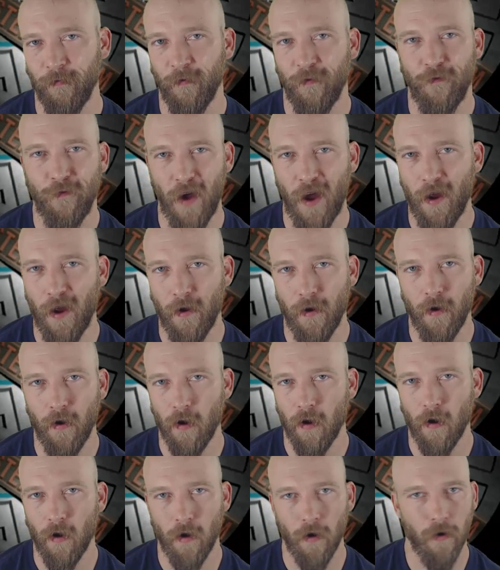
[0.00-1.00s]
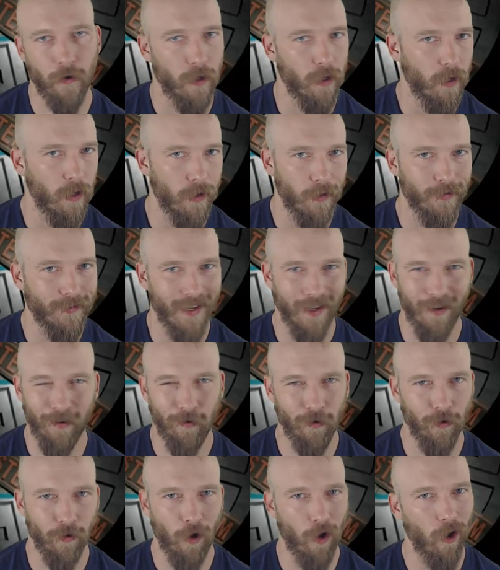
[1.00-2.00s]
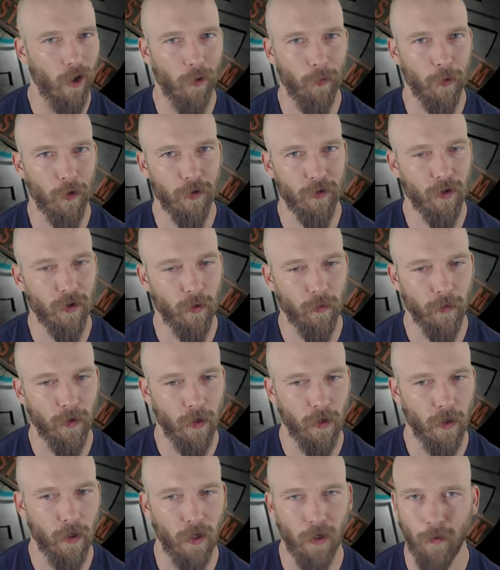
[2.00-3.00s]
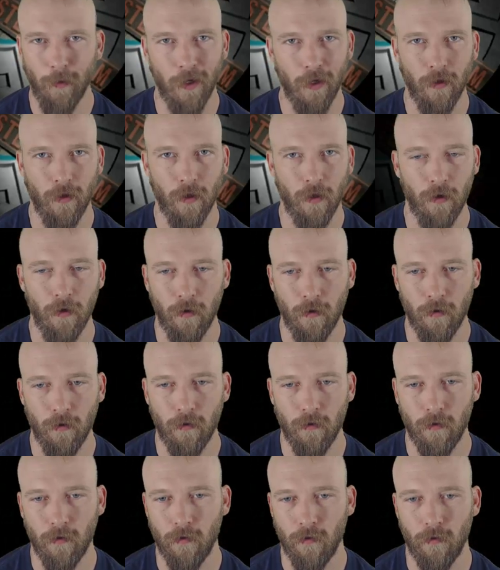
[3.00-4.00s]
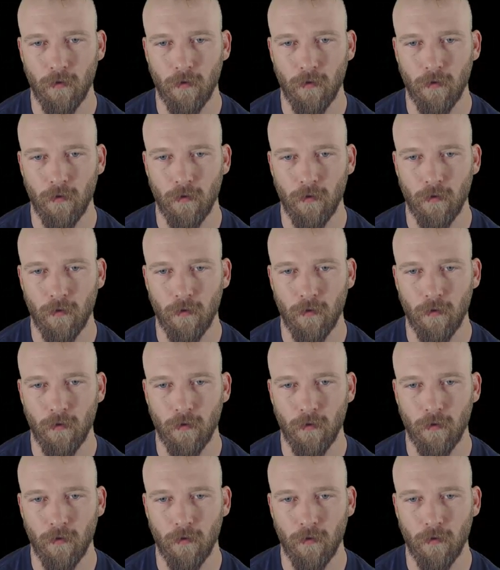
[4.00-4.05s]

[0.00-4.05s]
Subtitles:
fire attached to their armor or something. Elemental, I don't know.